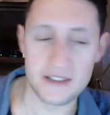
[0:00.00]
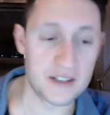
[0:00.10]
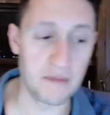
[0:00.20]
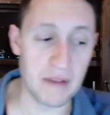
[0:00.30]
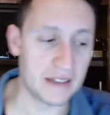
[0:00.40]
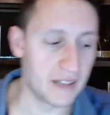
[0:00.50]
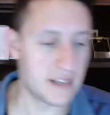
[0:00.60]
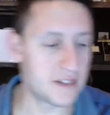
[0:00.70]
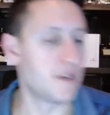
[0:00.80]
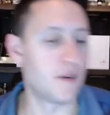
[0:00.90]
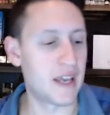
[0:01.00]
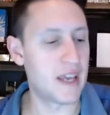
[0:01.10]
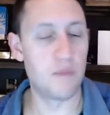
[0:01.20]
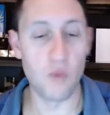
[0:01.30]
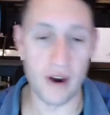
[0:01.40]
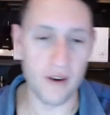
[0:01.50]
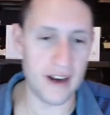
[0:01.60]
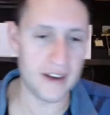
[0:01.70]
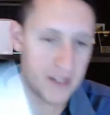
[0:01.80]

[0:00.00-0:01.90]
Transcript: It's on my list, although I keep wearing